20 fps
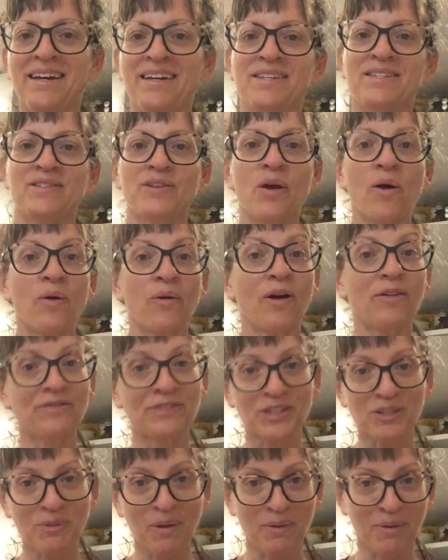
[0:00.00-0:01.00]
So I
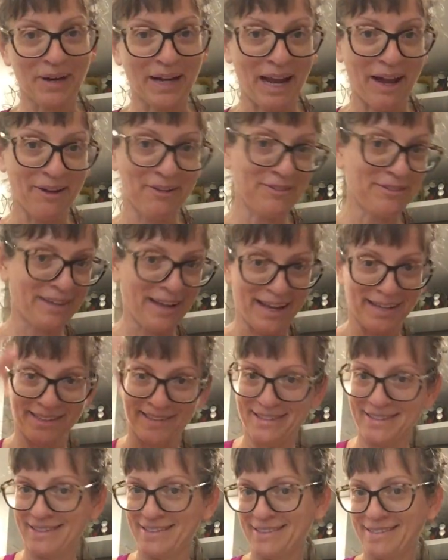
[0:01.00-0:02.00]
finished my workout,
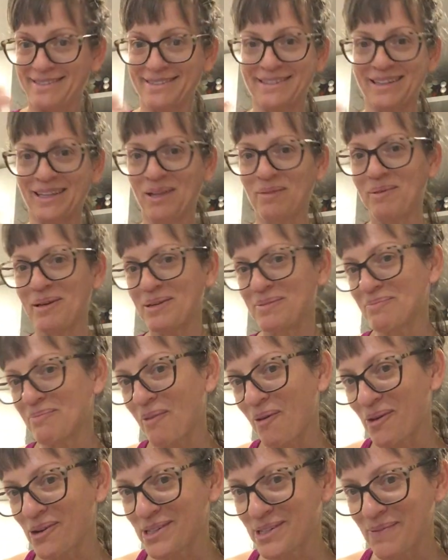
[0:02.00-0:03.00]
hence a little bit
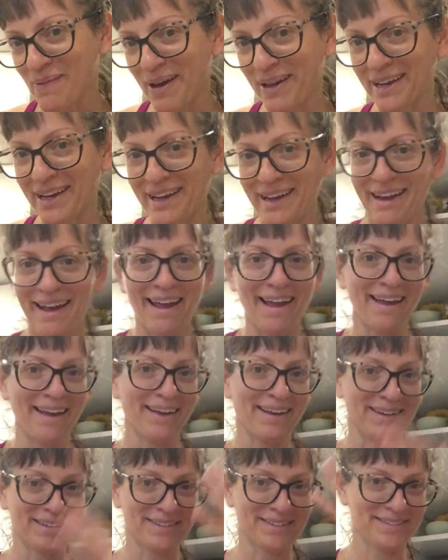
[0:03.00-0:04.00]
more sweaty
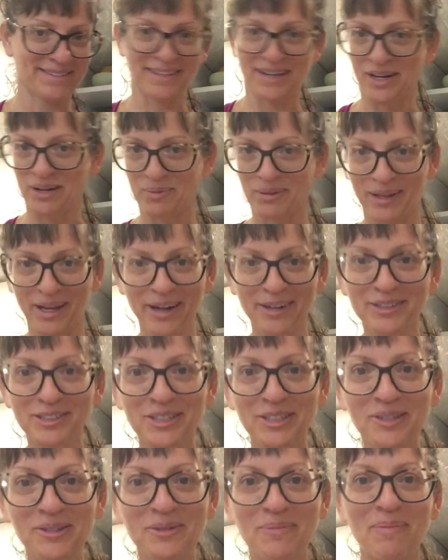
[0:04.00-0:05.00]
and terrible
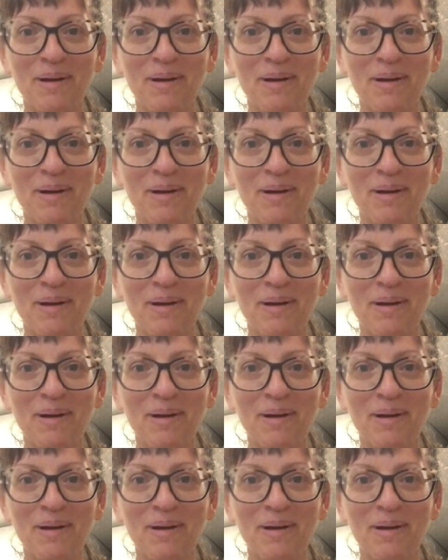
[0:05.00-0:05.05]
hairdo,